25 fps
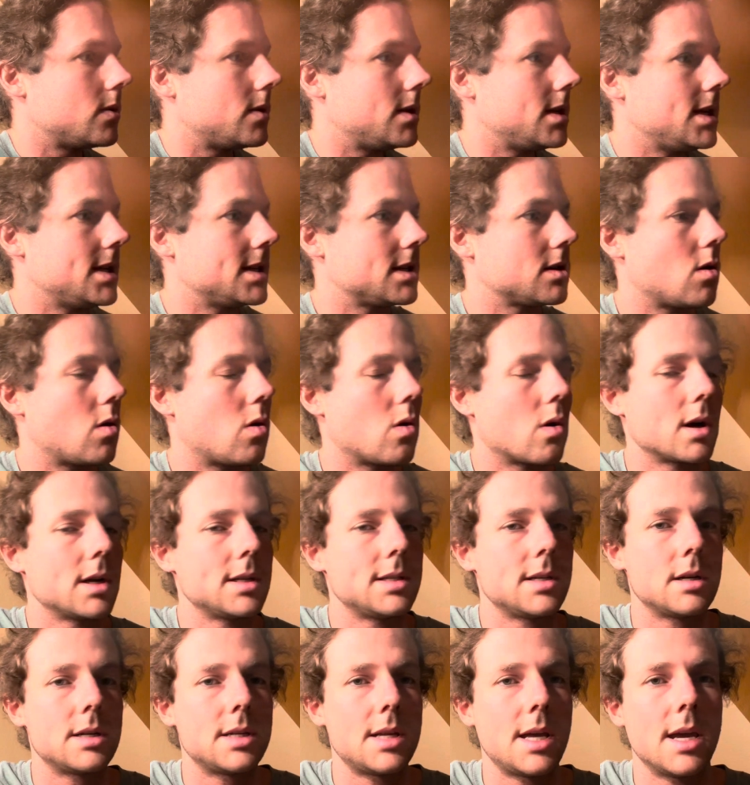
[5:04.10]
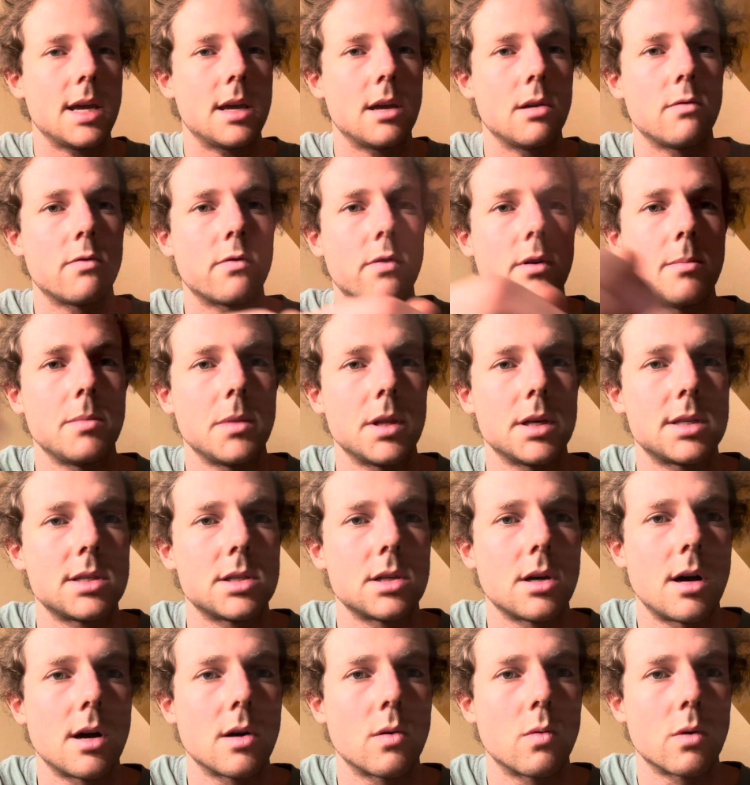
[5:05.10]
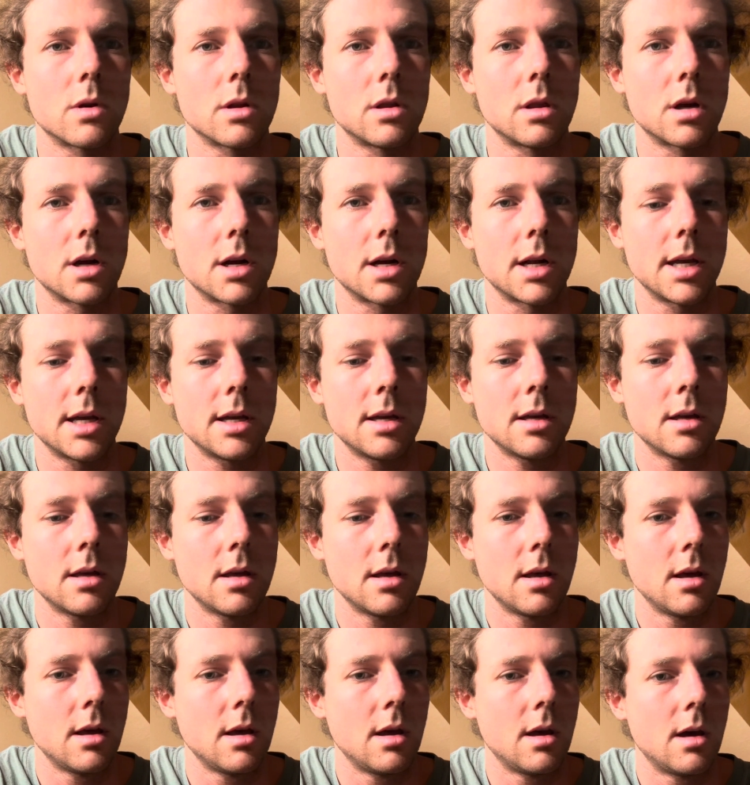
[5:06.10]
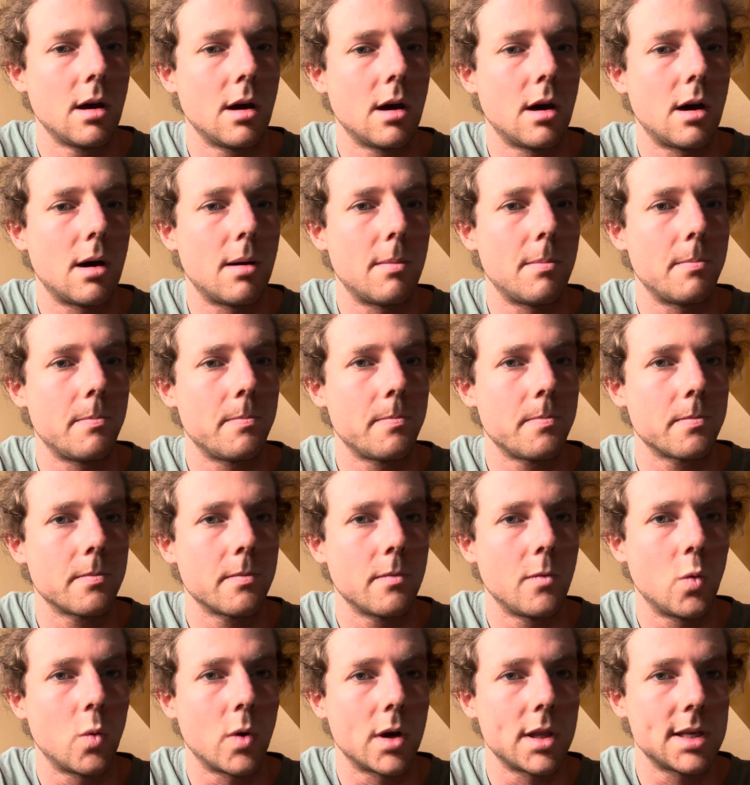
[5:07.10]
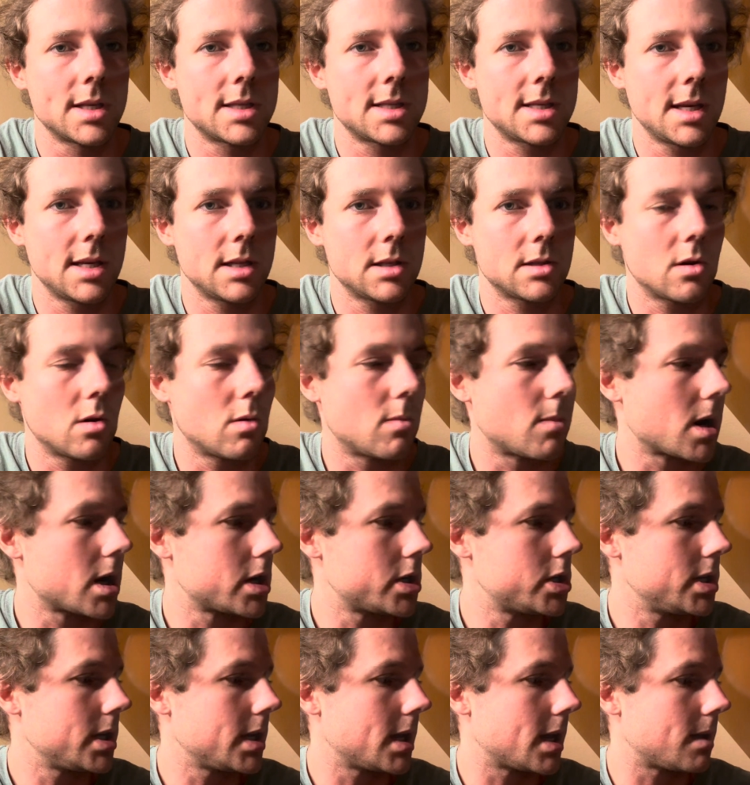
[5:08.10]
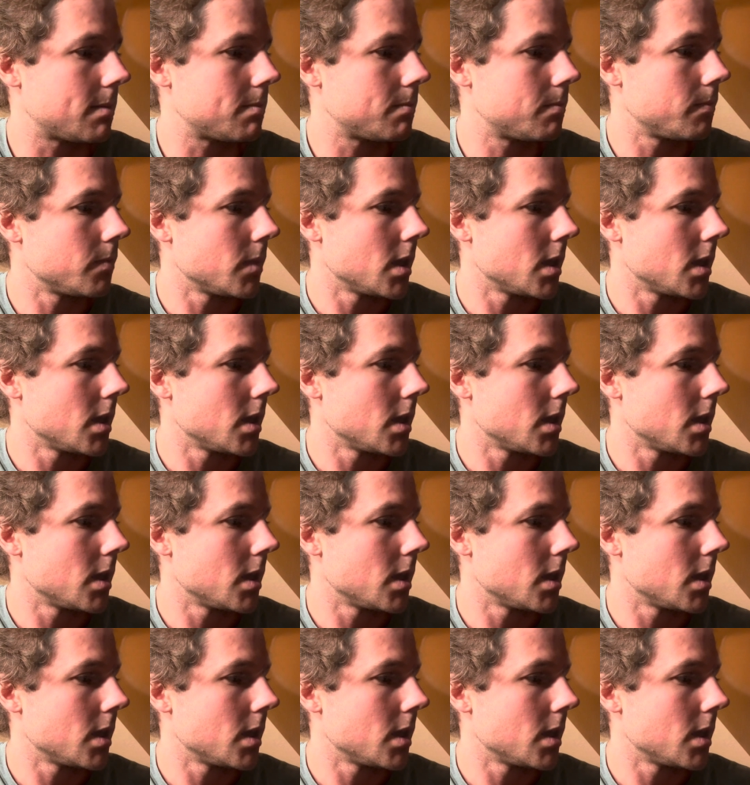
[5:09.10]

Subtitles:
these chords are taken from the song we're learning, When the Saints Go Marching In.